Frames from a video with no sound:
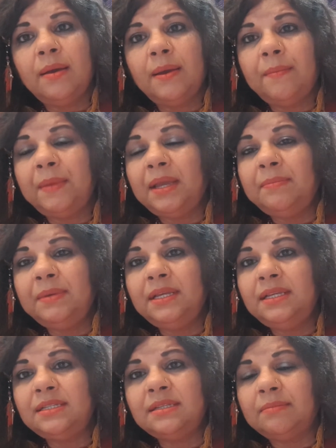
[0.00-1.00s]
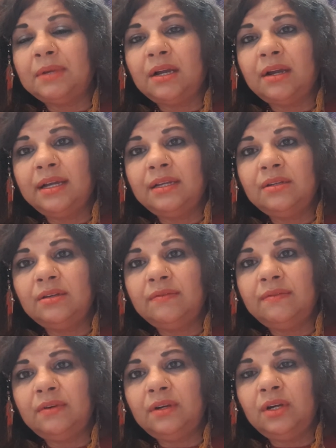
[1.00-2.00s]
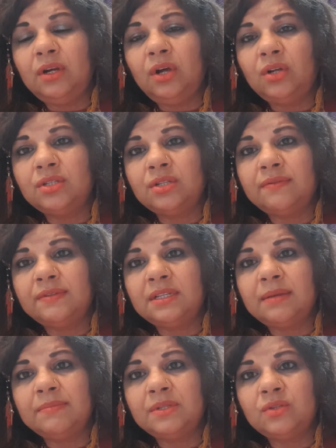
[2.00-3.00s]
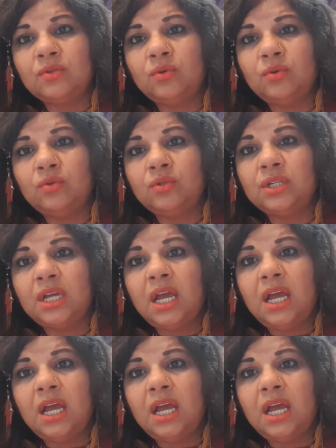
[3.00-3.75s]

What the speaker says: Maybe some kind of loss of some sort,